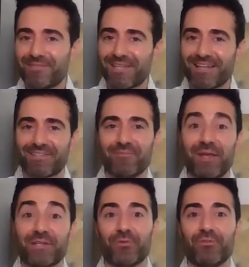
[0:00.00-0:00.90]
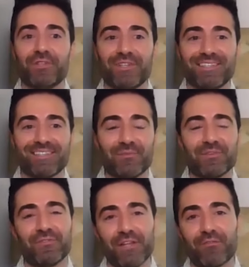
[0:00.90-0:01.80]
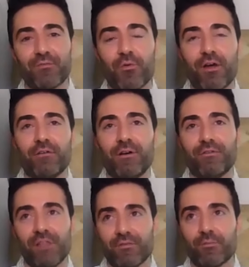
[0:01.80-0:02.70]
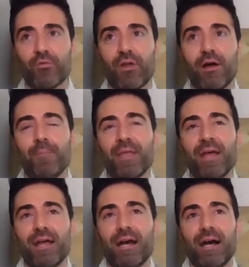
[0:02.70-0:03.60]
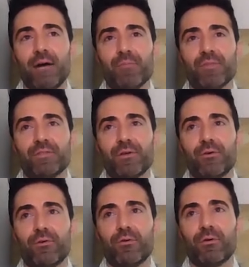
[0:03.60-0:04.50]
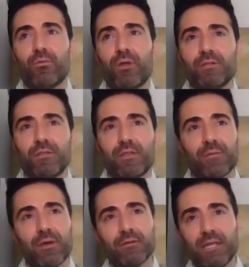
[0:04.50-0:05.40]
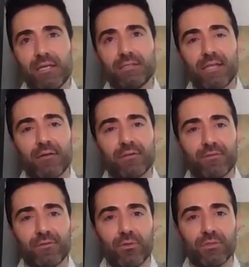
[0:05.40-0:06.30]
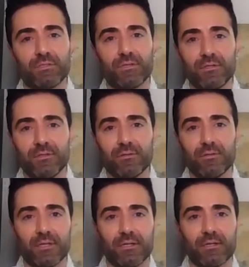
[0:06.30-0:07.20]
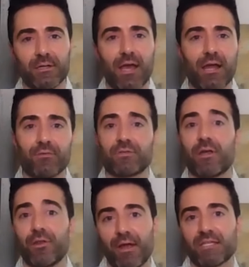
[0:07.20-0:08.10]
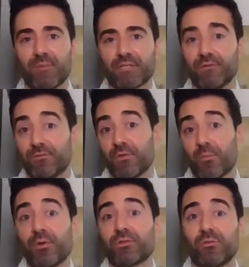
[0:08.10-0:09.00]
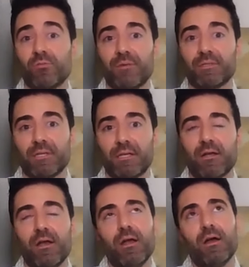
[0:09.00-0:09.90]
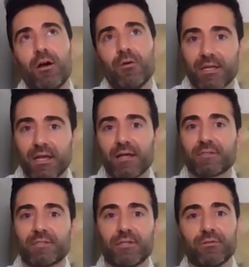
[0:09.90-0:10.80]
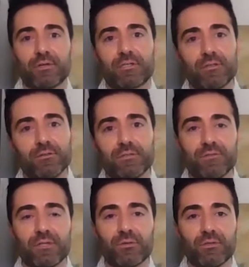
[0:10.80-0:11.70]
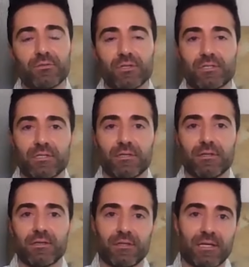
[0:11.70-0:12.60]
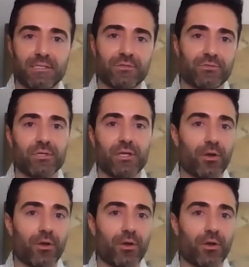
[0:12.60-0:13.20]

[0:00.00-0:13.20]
said some major revisions in terms of flavor profile. Uh, flavor profile. Um, so, what did you think about taste? How difficult was it to do? And, and you know, how do those other aspects feel for the person who may be saying, "Oh my gosh, you know, exclusive liquid nutrition that sounds really